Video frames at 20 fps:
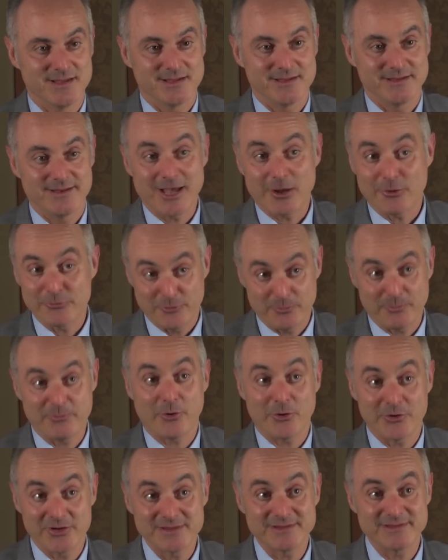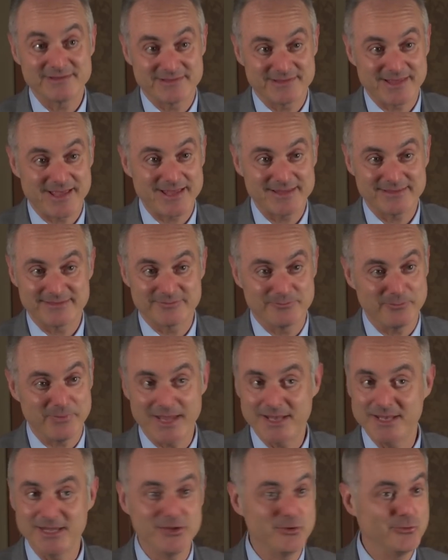Now the point is that
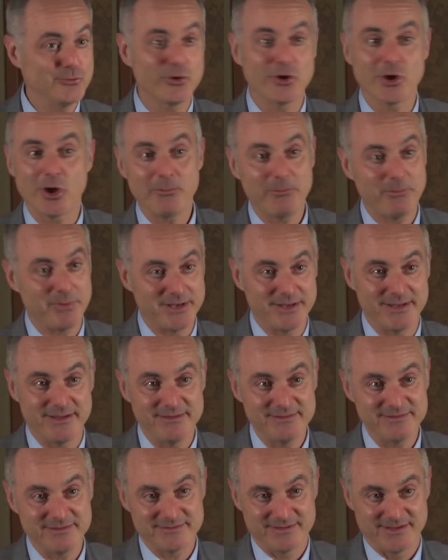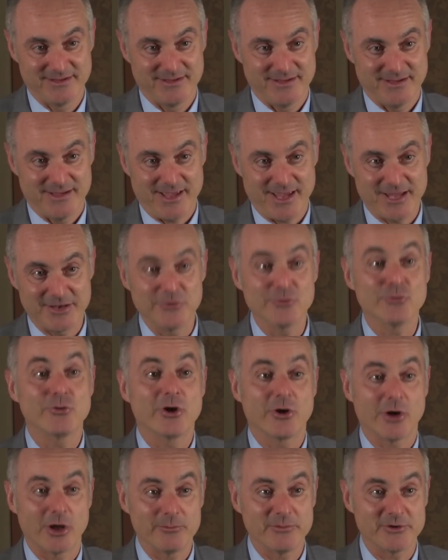many new companies and
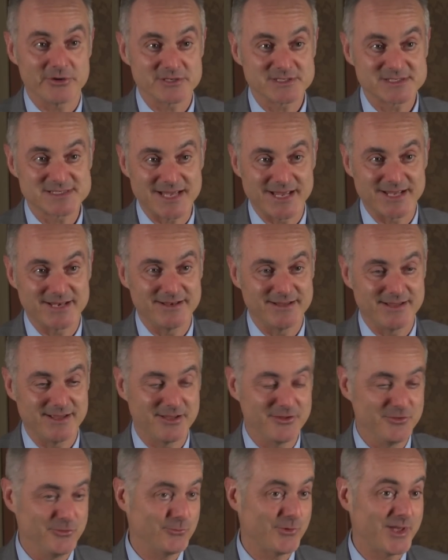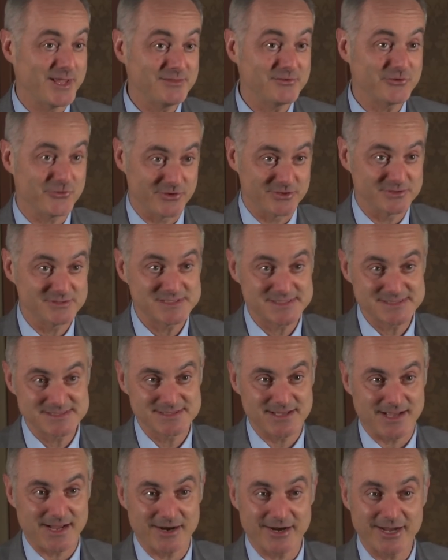newcomers and new
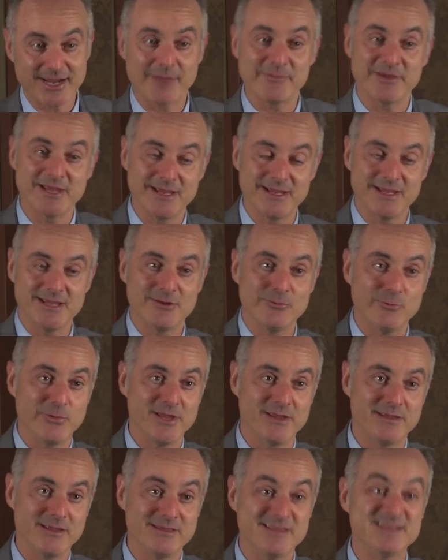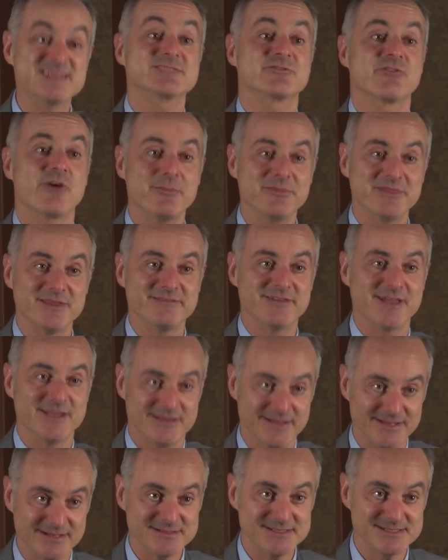entrants are coming in with disruptive
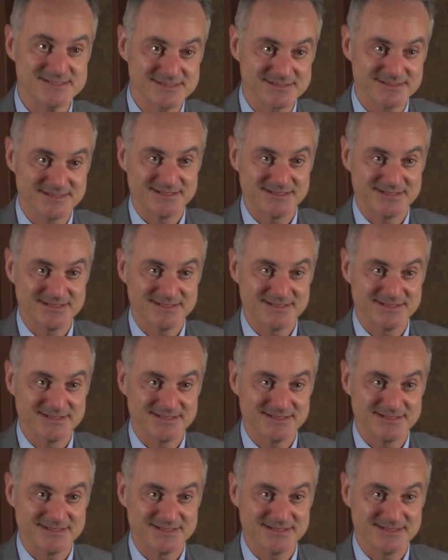ideas.